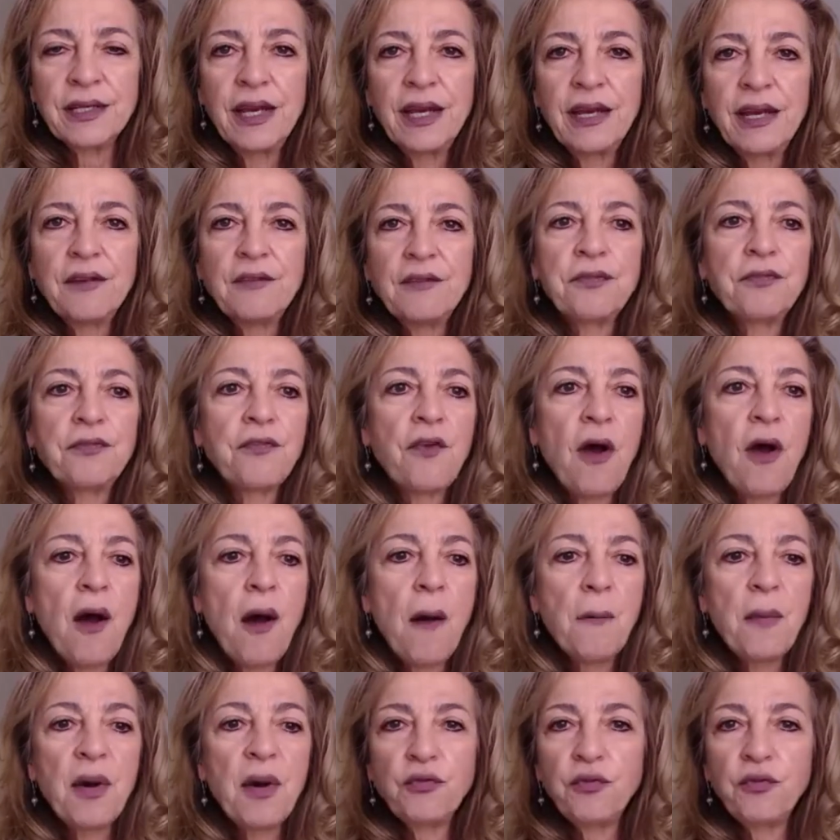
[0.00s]
from
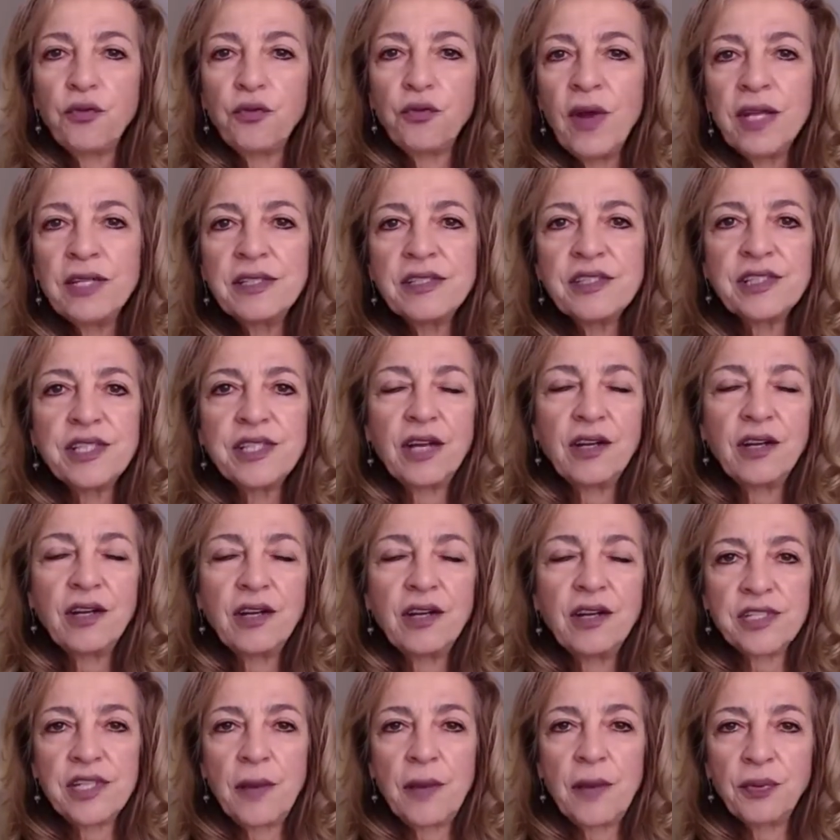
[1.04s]
friends, they are
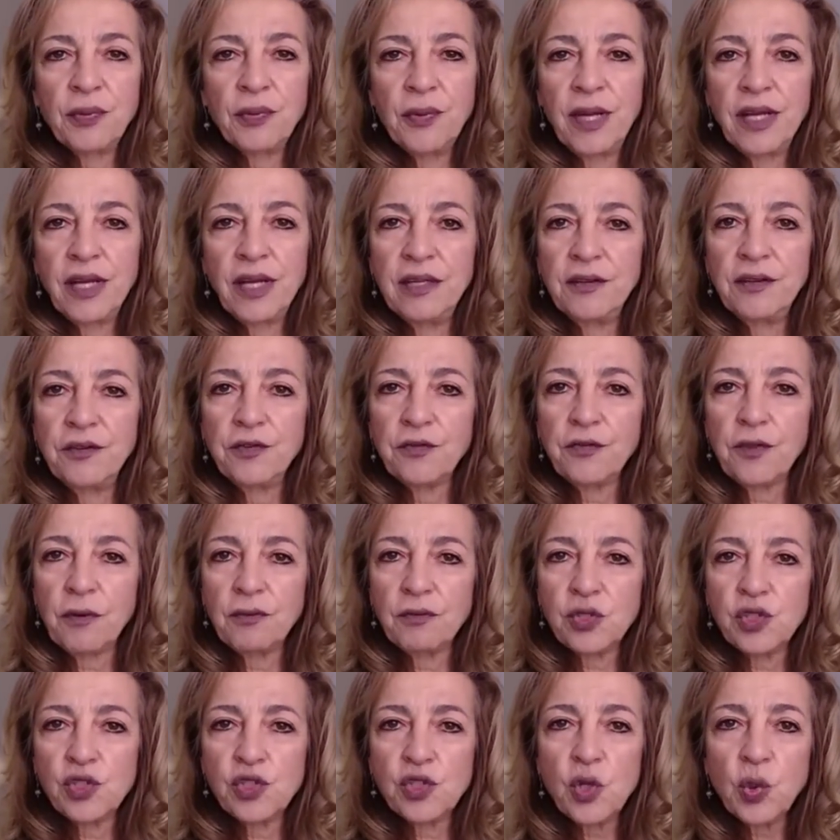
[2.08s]
separated from
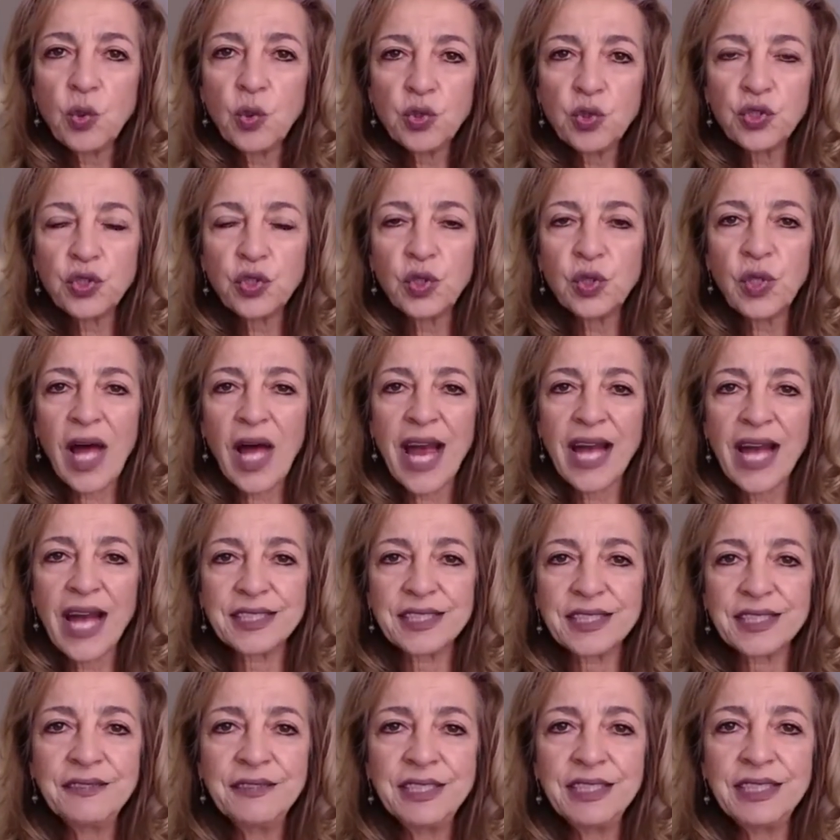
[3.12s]
social
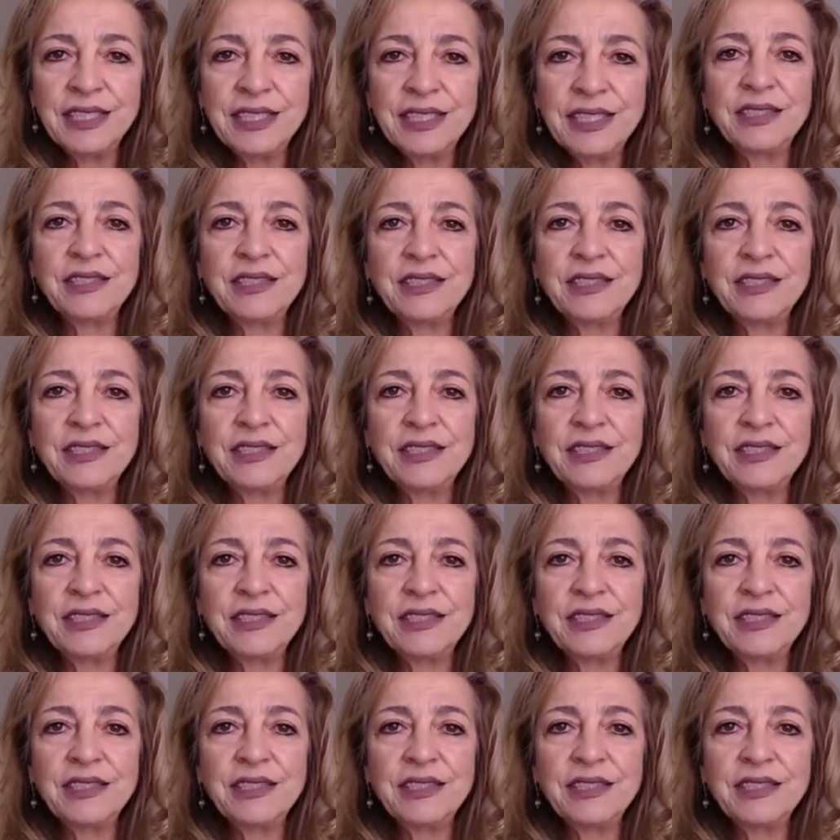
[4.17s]
activities,